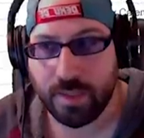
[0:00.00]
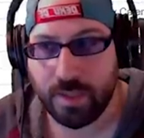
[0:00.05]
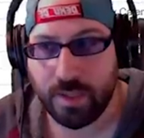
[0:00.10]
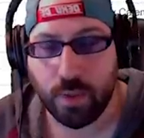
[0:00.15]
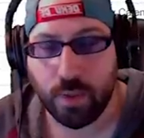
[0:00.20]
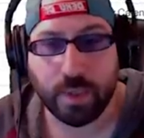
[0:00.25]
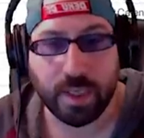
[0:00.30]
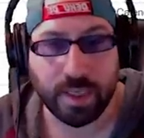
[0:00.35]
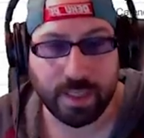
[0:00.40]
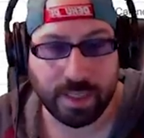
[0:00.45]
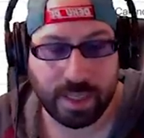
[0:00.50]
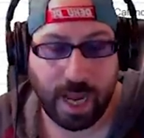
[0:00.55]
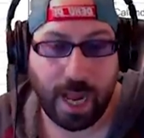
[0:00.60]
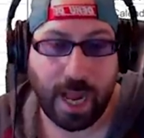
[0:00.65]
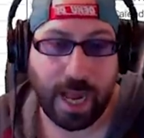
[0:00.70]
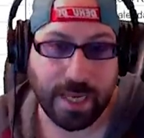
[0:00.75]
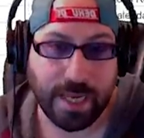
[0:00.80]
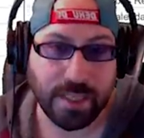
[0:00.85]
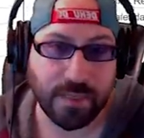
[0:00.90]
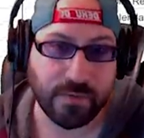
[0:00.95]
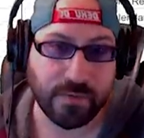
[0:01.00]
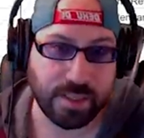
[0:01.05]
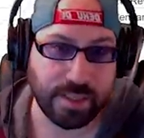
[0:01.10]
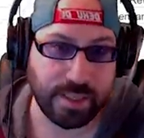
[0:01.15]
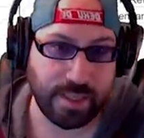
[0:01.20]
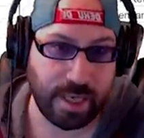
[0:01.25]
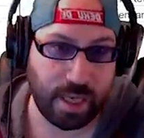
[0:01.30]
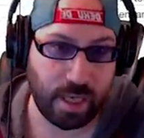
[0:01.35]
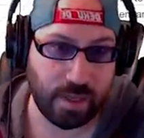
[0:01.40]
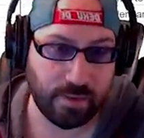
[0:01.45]
you can kind of
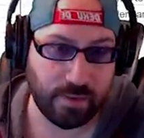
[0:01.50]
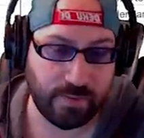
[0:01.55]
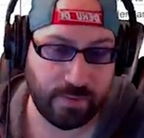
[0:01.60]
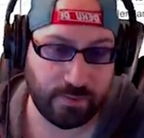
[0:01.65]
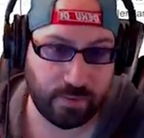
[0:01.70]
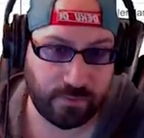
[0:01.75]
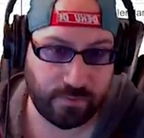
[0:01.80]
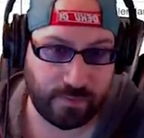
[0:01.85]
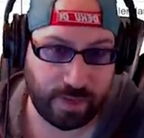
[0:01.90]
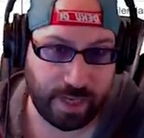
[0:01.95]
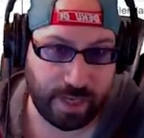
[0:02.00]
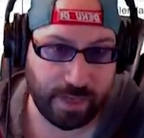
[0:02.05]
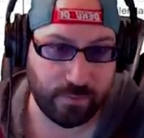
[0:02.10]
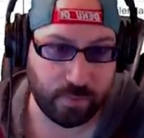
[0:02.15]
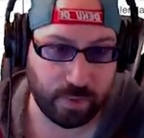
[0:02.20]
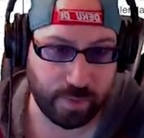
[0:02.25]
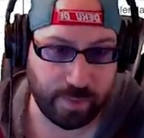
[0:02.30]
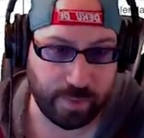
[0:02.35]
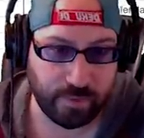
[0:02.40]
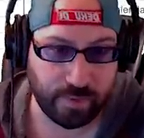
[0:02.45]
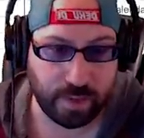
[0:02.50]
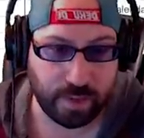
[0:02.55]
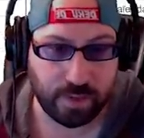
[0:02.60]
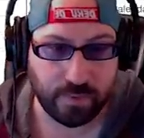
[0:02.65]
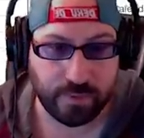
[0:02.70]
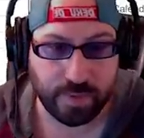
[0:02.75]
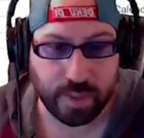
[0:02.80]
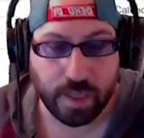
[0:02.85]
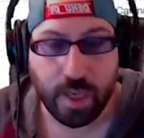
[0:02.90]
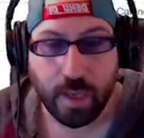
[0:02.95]
see how the level 5 would be
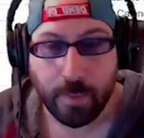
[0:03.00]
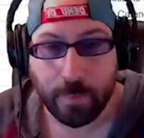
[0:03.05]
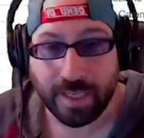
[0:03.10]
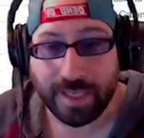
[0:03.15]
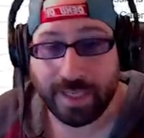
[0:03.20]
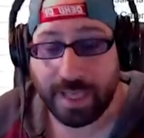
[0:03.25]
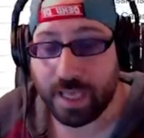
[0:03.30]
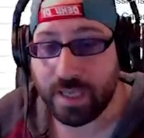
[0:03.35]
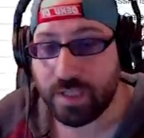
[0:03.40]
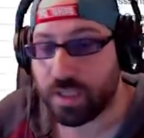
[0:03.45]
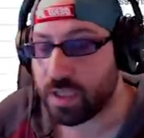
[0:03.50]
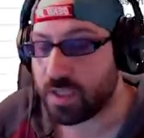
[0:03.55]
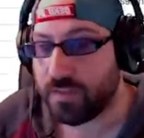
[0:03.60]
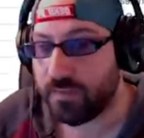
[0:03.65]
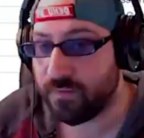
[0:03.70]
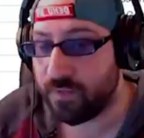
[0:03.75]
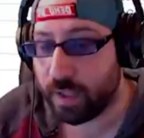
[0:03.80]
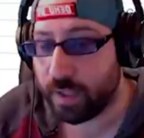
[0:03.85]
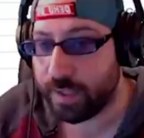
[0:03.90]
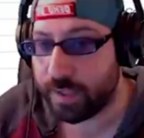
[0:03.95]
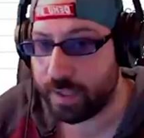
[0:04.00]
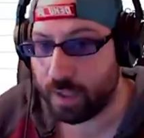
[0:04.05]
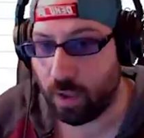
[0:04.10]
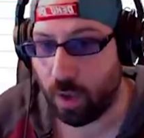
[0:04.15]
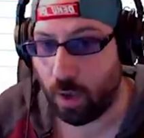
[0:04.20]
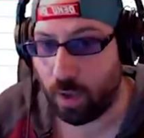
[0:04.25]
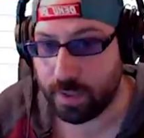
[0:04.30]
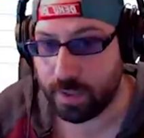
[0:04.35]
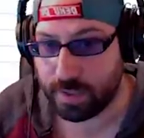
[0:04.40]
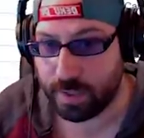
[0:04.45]
relevant but again just look at the
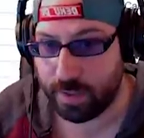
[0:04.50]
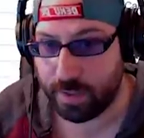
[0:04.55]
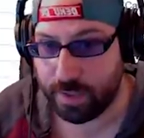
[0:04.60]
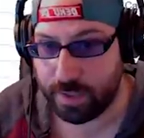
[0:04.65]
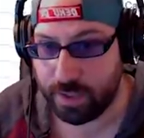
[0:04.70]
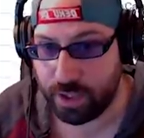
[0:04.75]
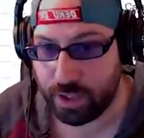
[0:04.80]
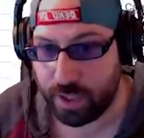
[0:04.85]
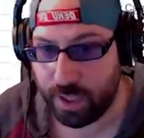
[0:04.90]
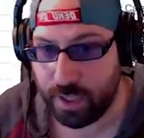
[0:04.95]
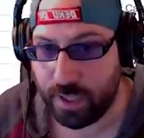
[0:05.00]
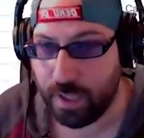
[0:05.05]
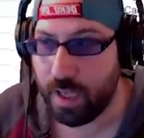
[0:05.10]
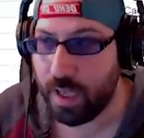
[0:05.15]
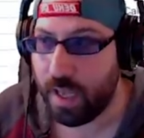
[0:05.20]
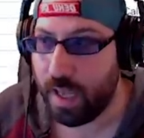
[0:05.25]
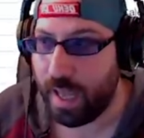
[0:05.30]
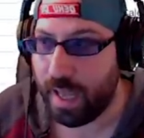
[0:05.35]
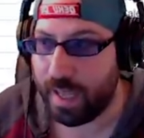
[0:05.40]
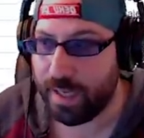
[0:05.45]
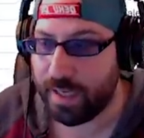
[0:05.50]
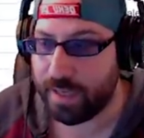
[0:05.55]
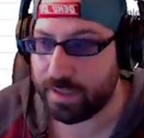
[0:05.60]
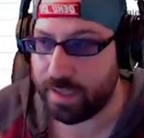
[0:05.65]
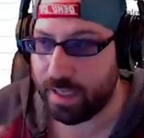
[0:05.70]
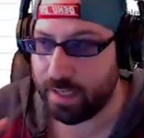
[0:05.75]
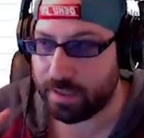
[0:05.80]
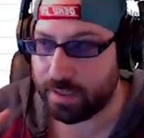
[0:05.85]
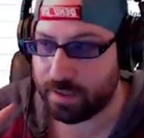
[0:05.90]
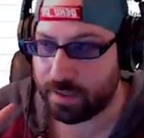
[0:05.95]
cost on the sheet and it,
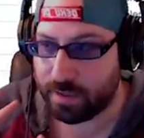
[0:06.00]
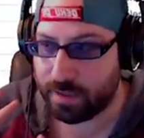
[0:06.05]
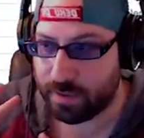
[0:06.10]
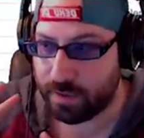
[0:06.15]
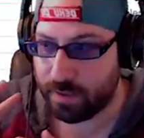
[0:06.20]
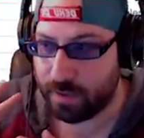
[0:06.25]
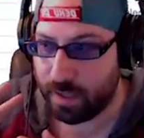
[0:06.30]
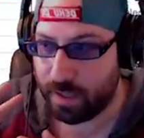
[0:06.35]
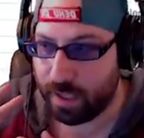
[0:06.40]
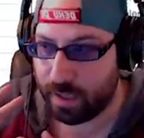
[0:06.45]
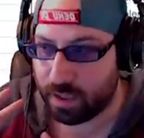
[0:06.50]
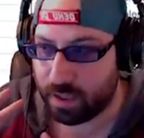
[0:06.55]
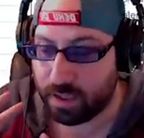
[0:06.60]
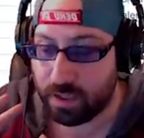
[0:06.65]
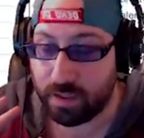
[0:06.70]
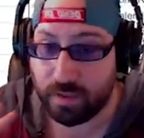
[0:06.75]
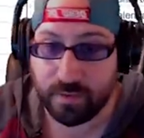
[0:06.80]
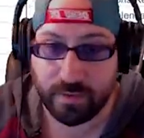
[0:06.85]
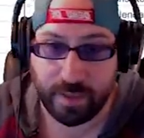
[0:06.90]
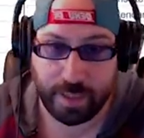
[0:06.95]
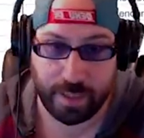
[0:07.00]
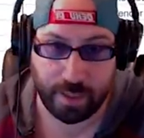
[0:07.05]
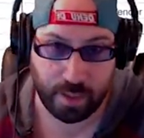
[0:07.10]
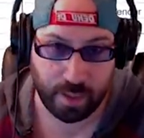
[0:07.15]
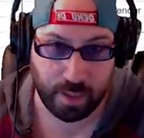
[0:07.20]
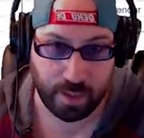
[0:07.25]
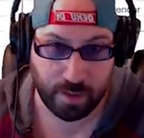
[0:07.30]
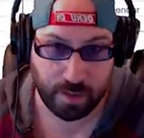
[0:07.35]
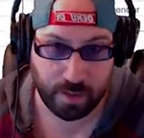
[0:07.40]
it's clear